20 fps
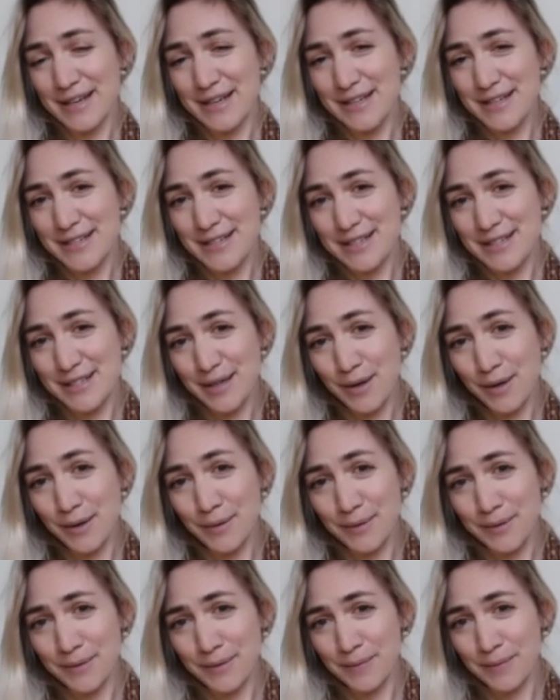
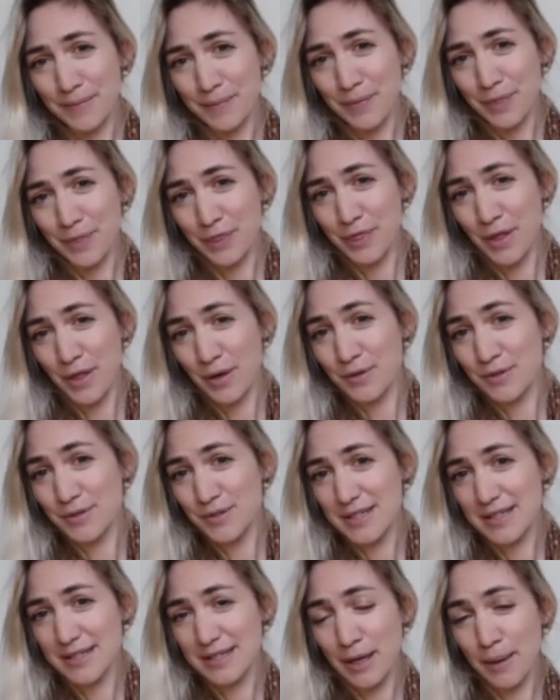So
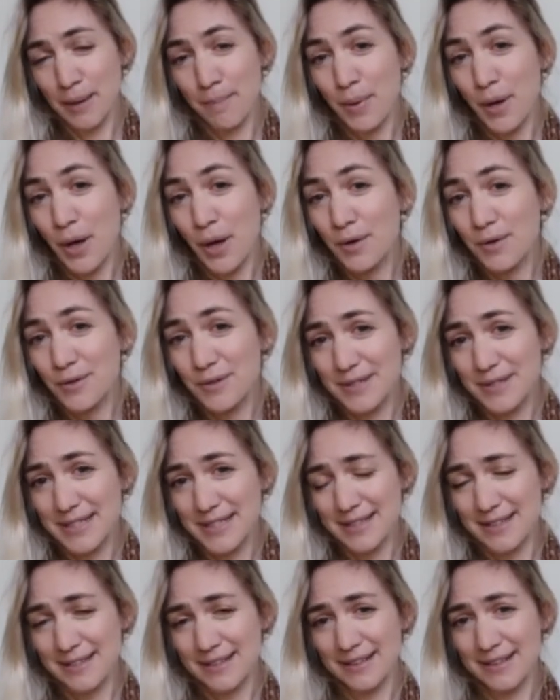those
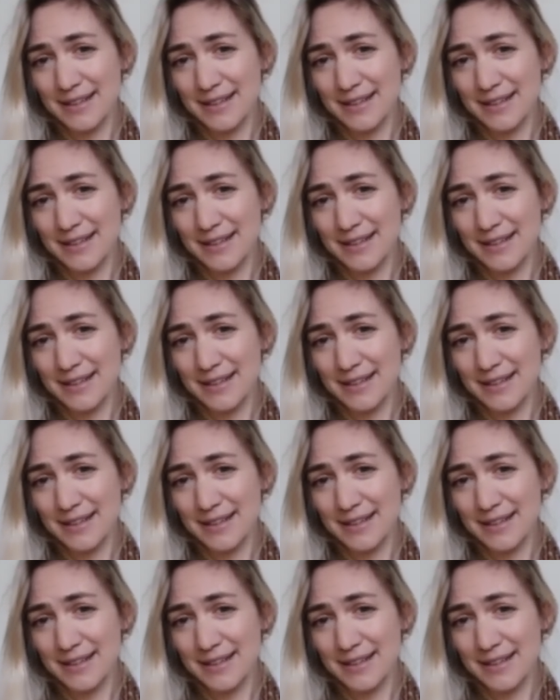compose